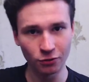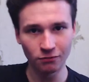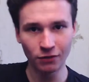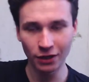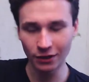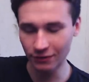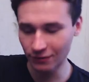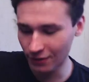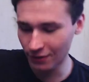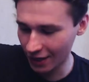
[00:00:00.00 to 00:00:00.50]

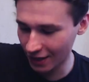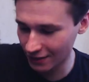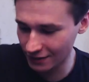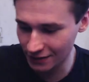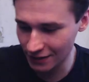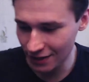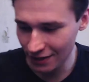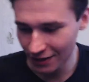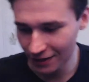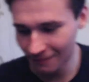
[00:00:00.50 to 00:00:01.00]
mega
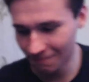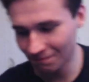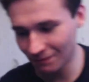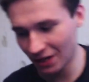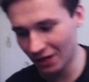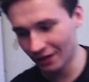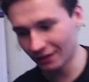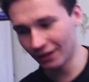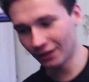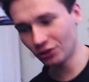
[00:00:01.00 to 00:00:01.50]
nice
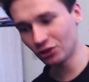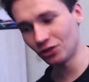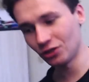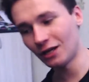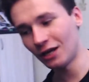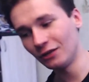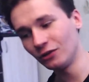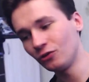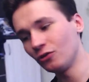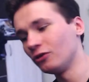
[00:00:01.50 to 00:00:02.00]
connection
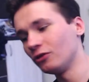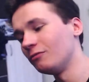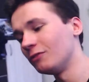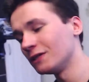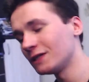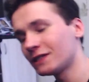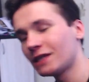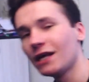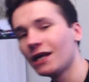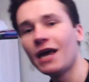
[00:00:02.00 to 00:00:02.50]

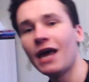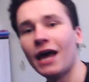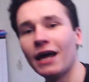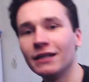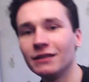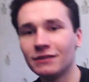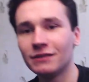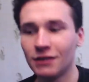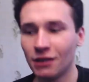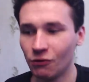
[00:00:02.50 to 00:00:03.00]
antonymous
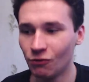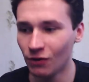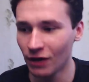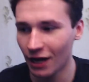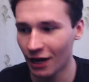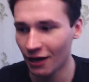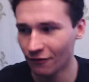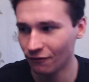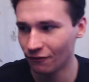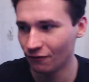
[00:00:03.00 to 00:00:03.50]
and uh, we
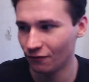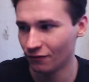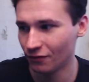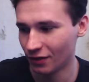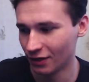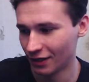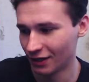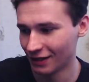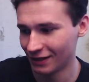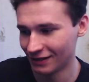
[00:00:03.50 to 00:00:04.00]
have
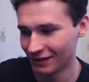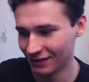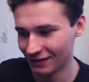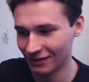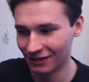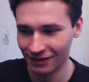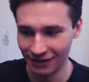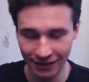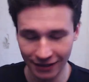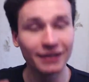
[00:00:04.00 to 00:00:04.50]

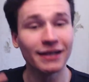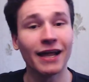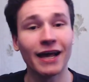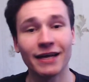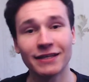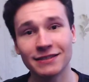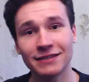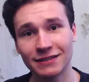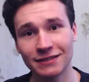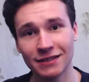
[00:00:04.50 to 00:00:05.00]

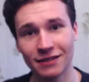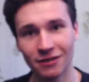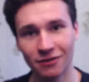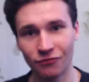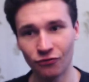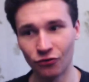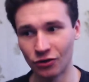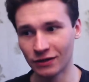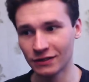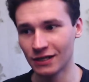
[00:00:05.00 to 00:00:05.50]
less
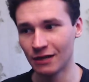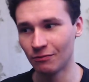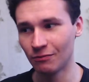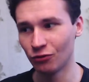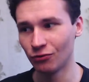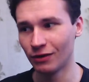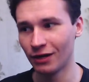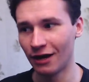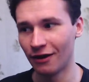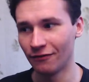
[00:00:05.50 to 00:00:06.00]
for
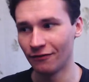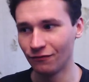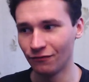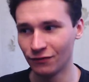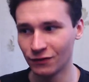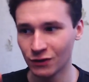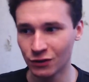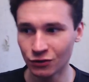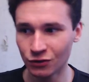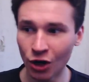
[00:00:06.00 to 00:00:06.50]
example we have
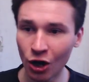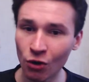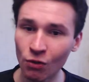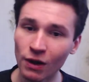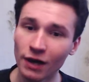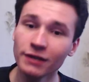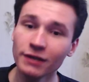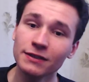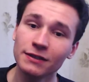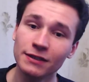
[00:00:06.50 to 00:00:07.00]

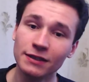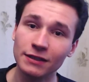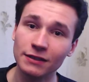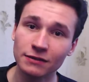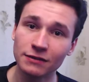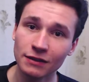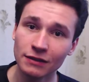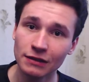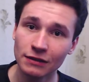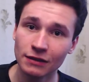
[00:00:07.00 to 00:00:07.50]
snow and
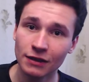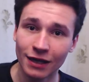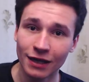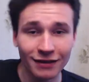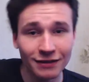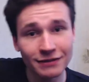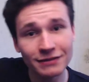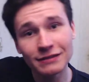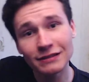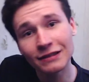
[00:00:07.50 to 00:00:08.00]
heat
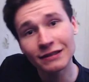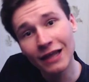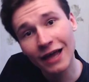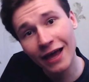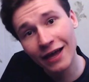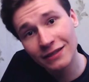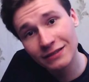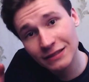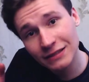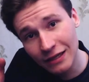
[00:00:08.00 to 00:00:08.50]
it is
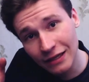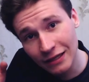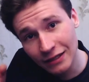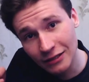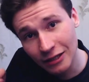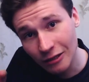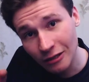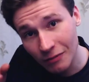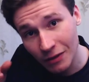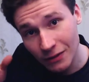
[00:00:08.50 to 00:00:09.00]
less a
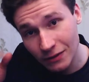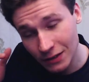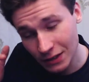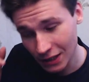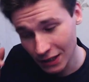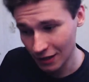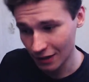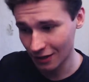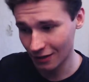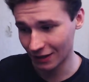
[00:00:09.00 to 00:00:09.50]
little bit
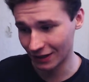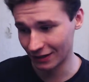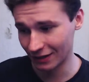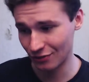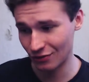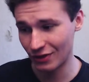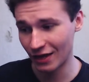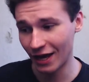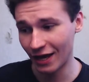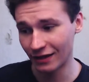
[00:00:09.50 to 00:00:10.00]
uh,
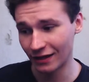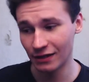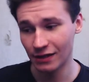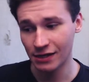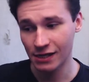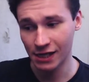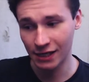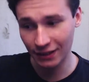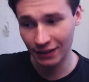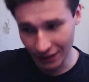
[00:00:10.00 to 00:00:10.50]
than
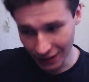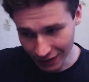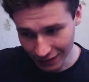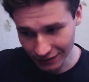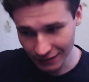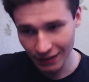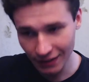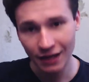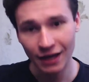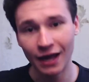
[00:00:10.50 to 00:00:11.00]

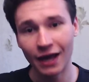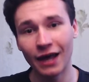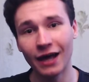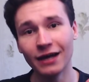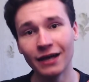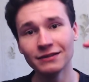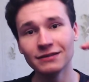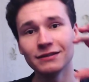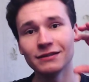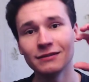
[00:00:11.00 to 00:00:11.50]
heat
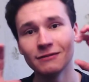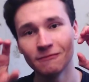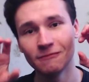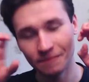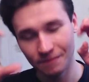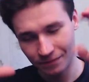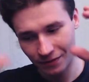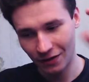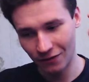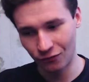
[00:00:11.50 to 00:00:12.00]
and,
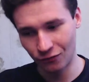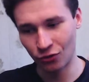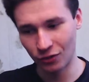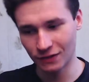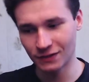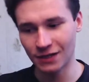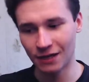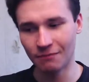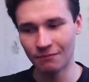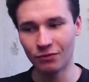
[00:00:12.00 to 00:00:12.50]
for
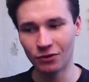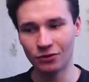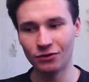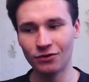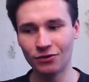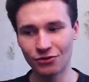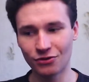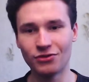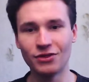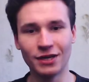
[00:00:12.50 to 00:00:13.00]

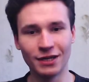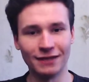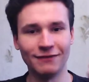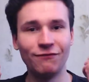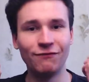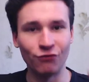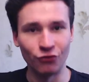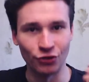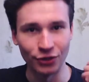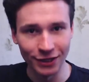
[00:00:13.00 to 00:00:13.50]
example, the
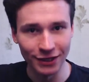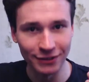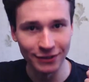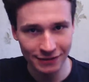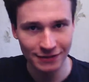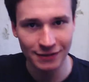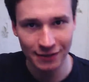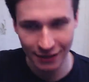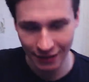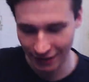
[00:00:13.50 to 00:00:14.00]

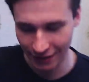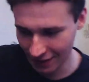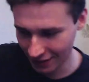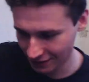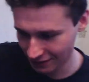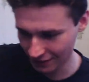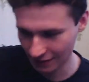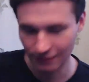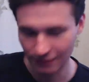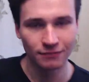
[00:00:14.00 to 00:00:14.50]
freeze,
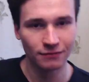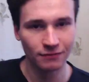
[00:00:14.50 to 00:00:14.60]
yes?